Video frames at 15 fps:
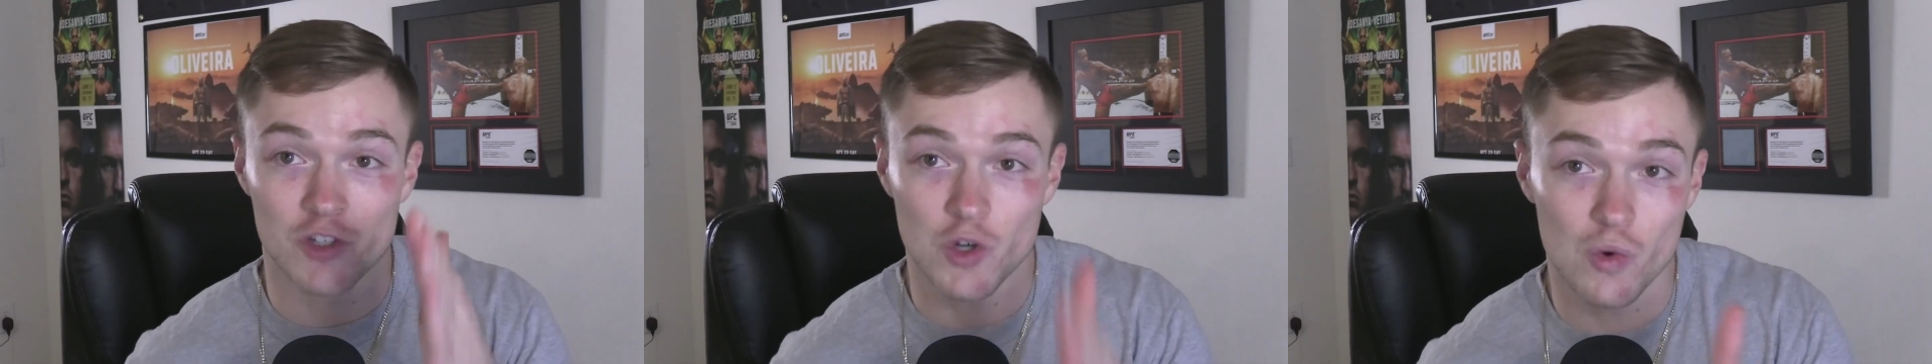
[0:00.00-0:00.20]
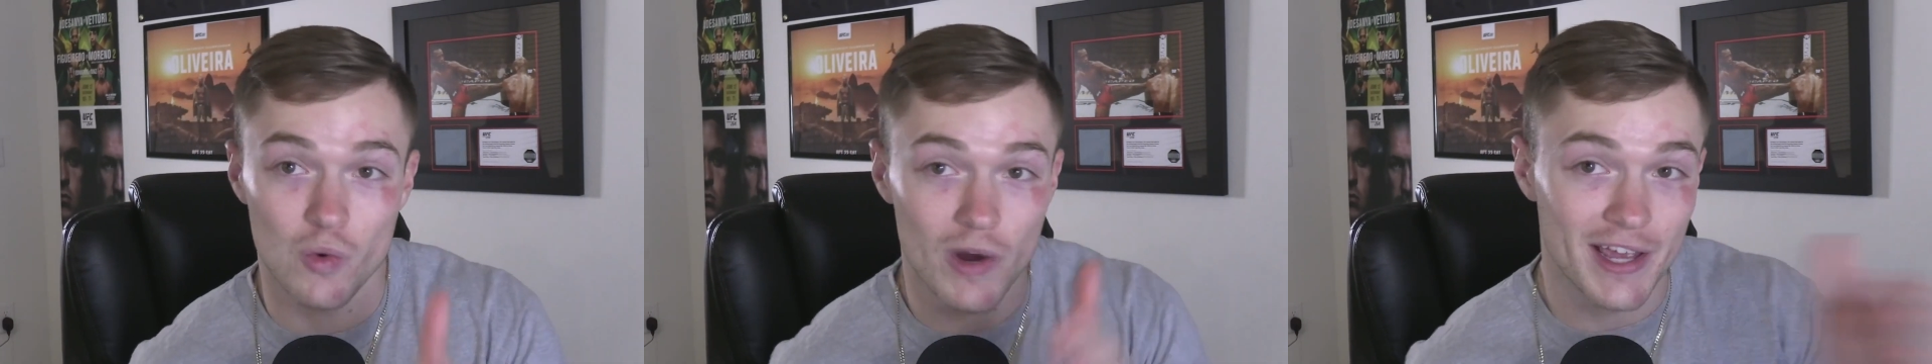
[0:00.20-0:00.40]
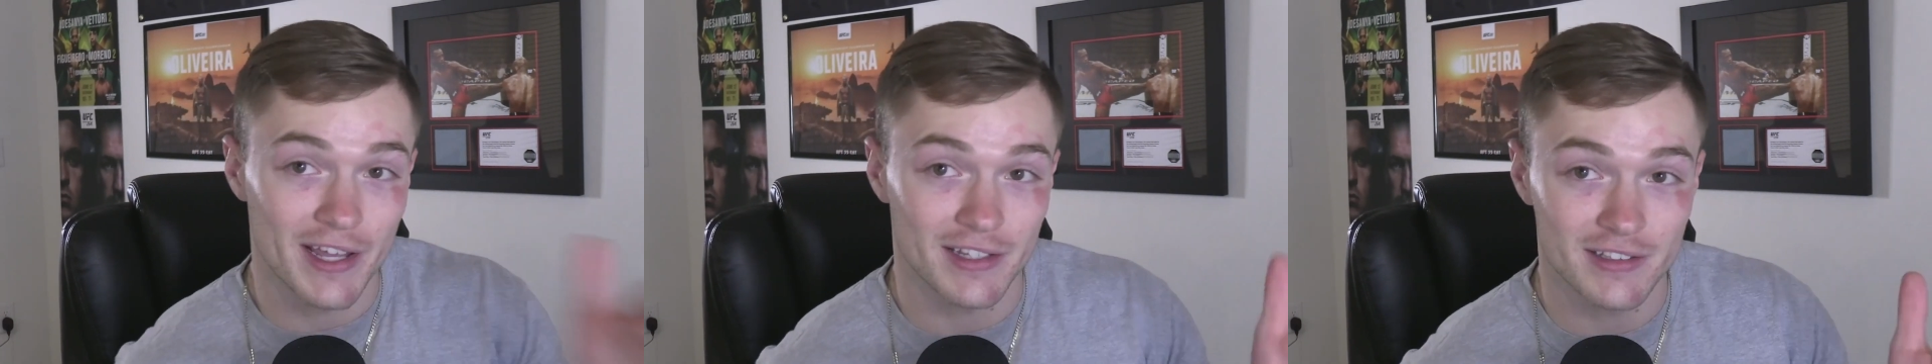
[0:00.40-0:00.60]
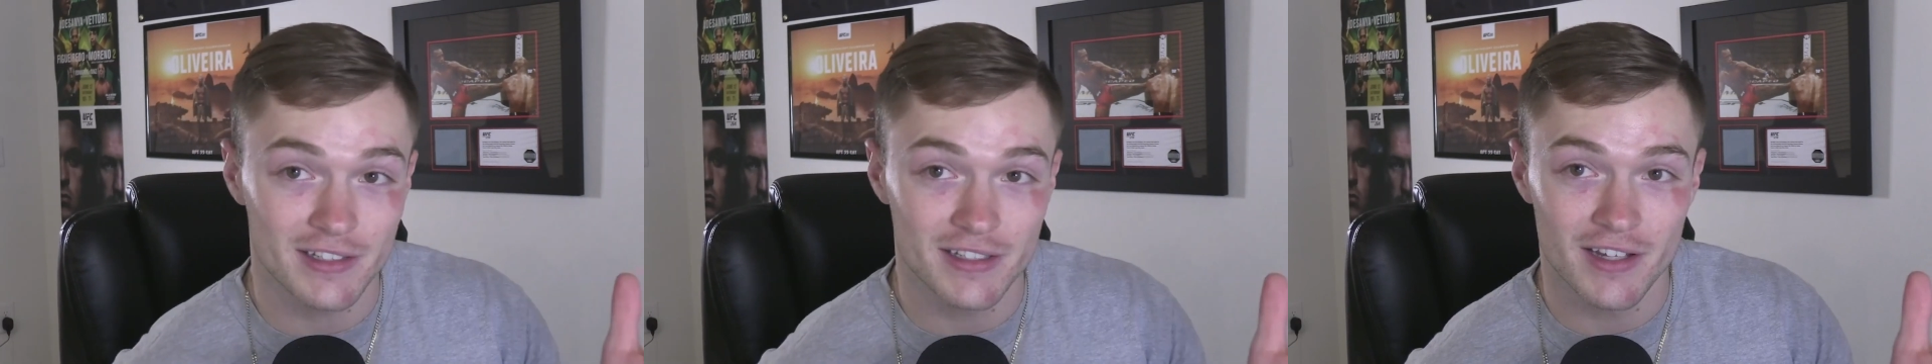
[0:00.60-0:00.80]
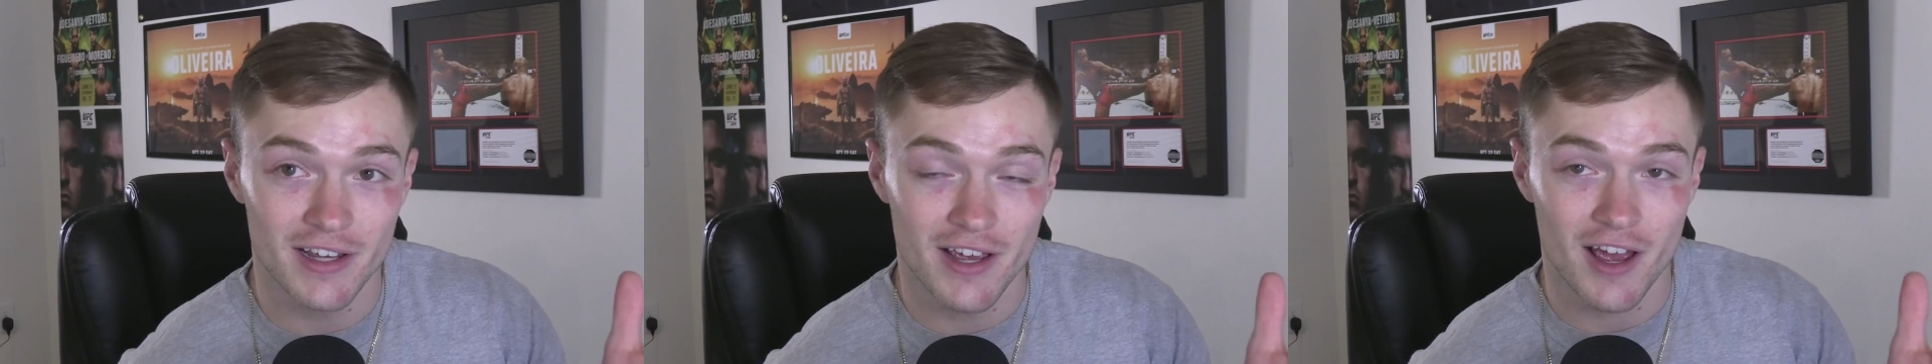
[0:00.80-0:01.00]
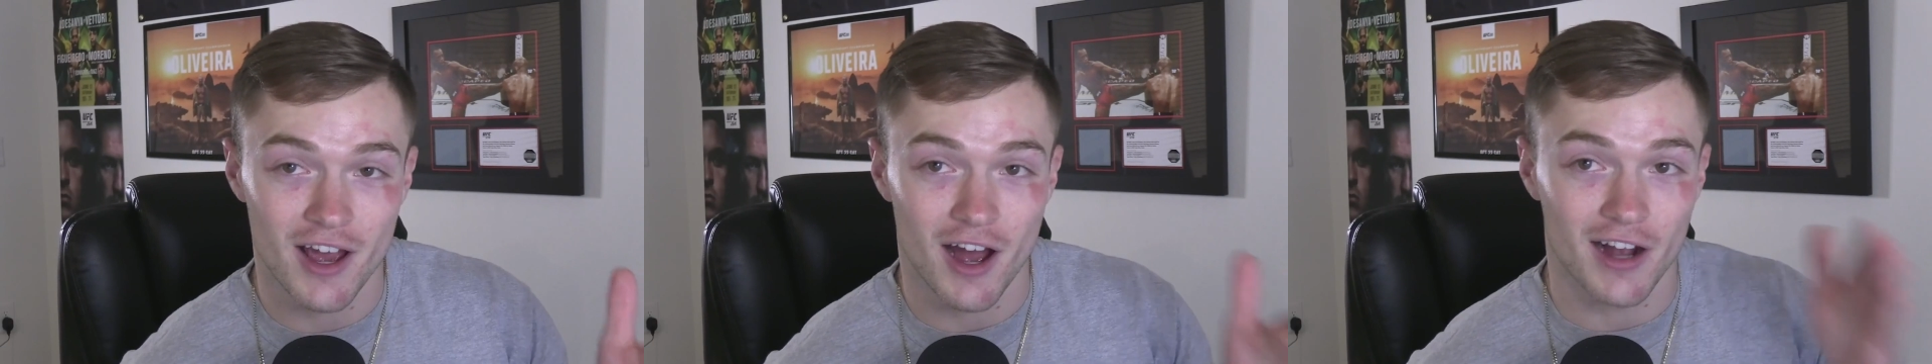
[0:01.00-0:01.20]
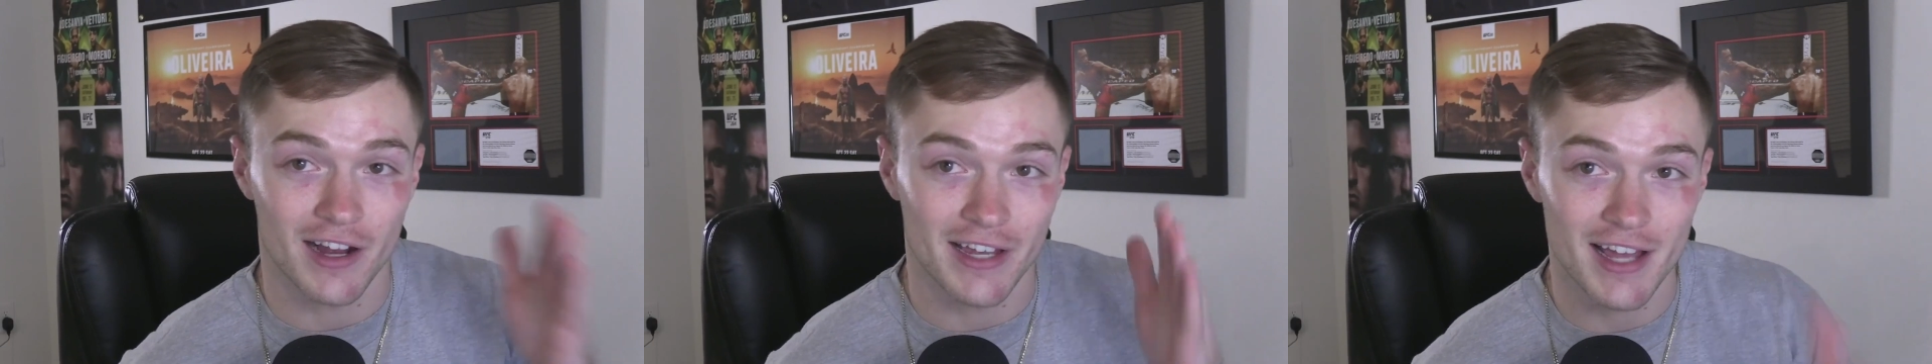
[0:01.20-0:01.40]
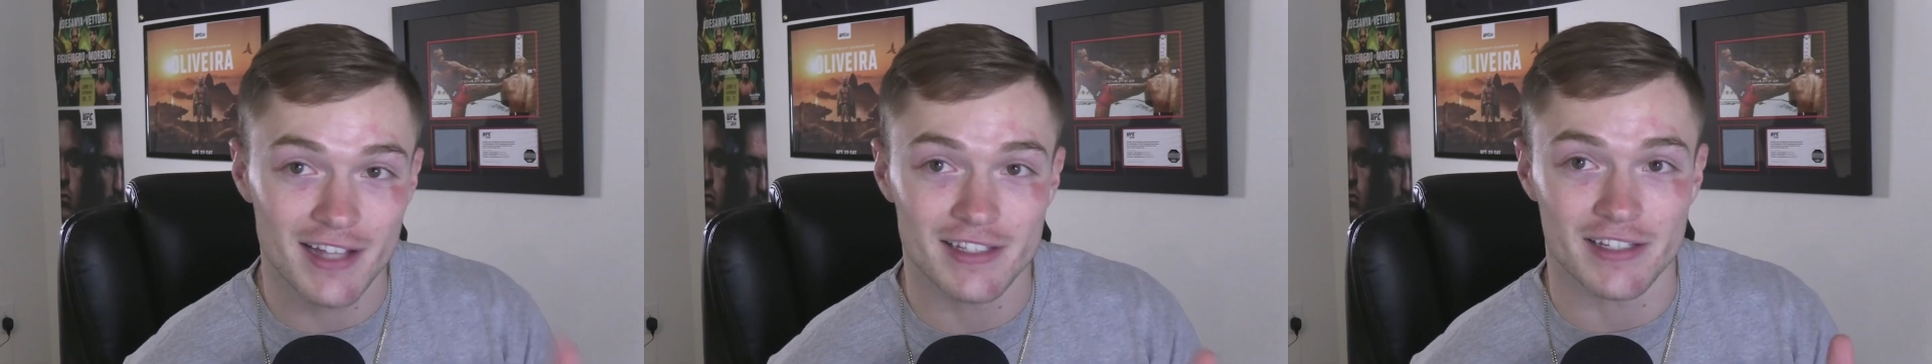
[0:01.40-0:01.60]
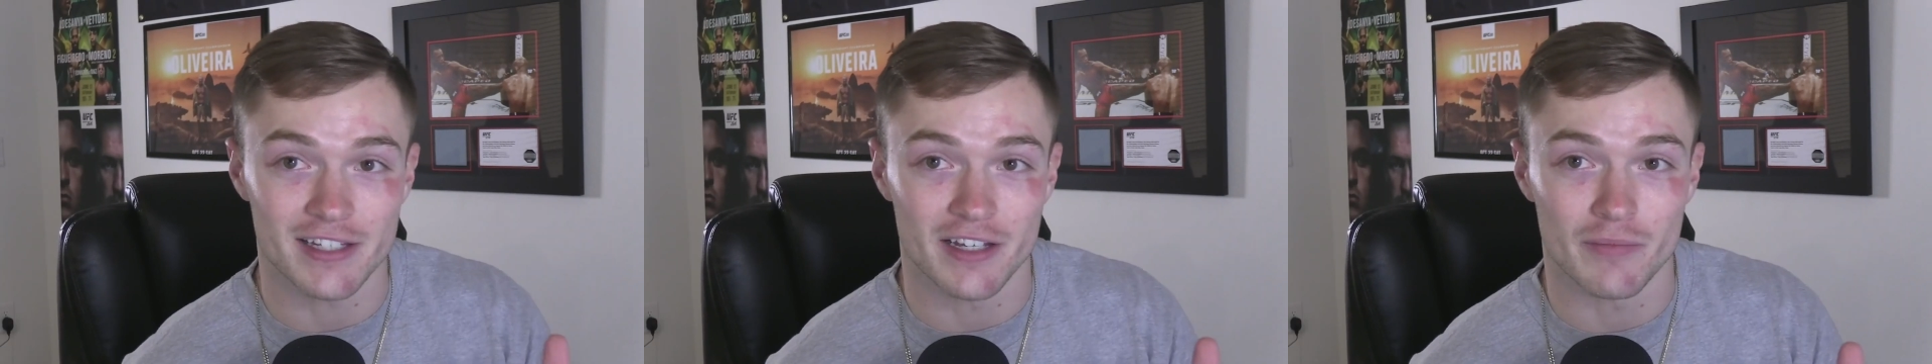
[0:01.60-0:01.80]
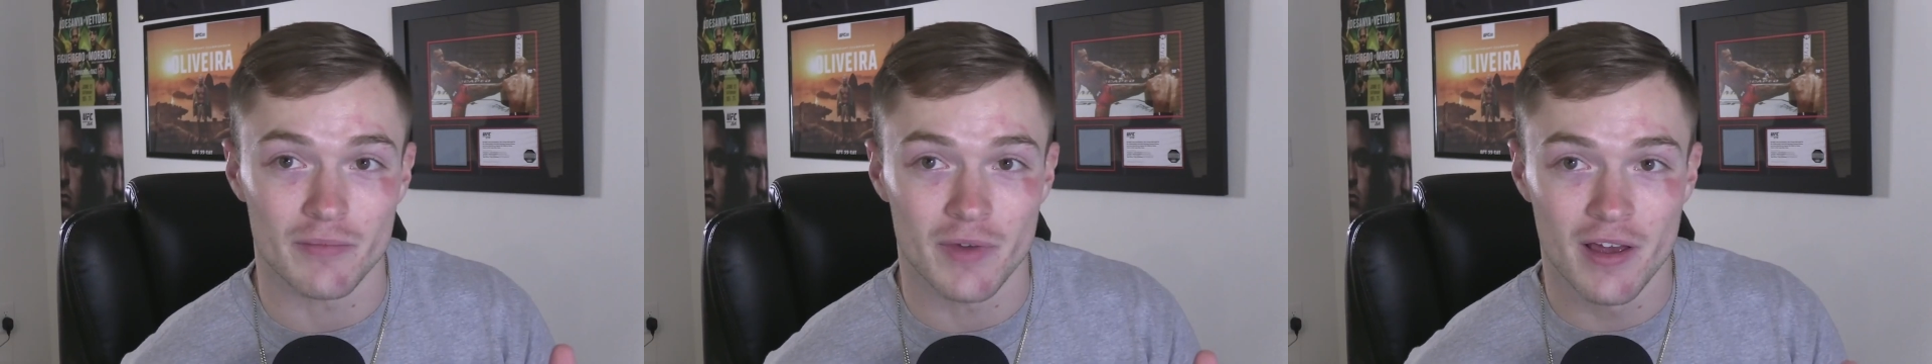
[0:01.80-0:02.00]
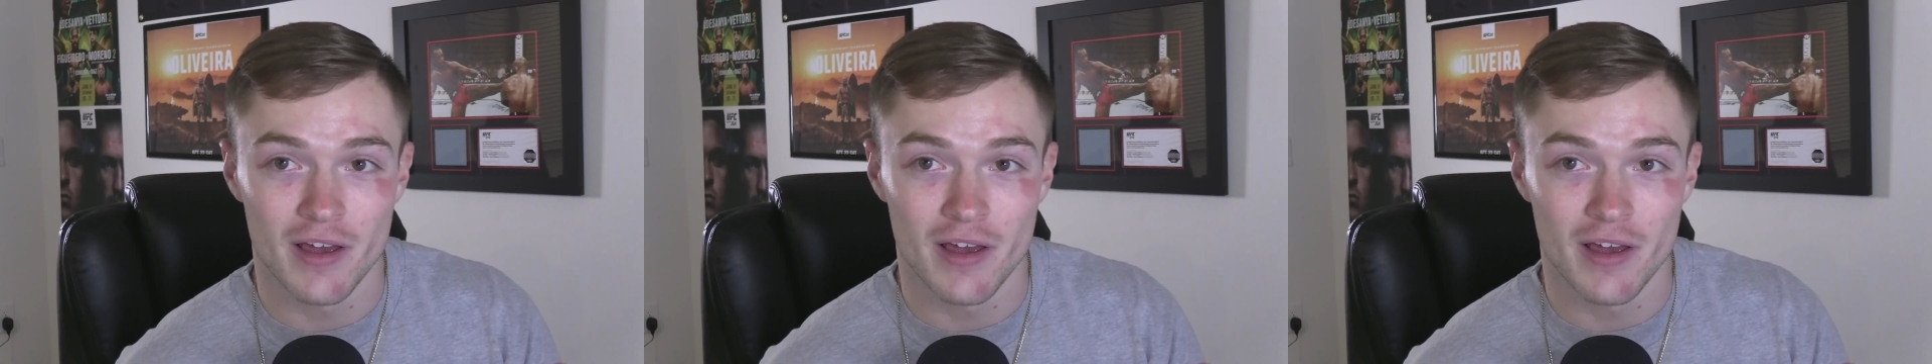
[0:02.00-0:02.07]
wins against him,